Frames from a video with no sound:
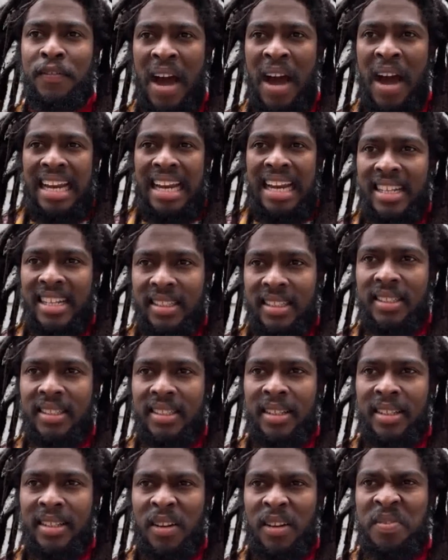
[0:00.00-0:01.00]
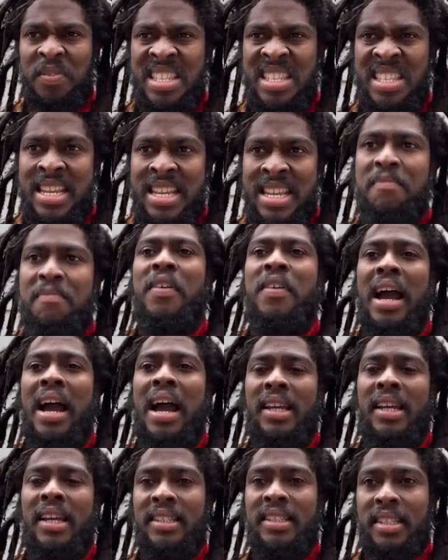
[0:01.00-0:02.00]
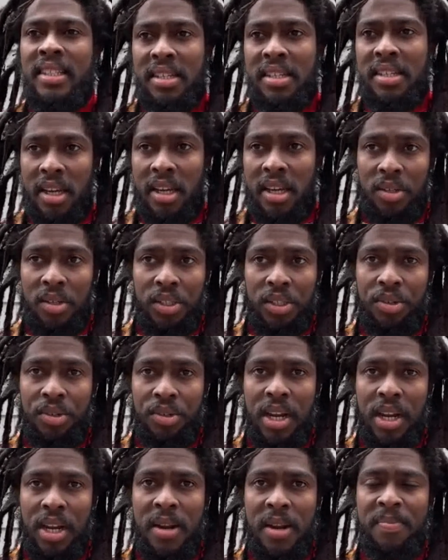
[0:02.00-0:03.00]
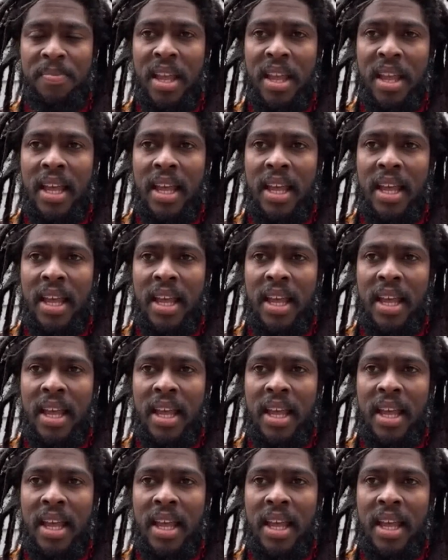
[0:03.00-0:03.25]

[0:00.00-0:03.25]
violence, of deep violence in the country.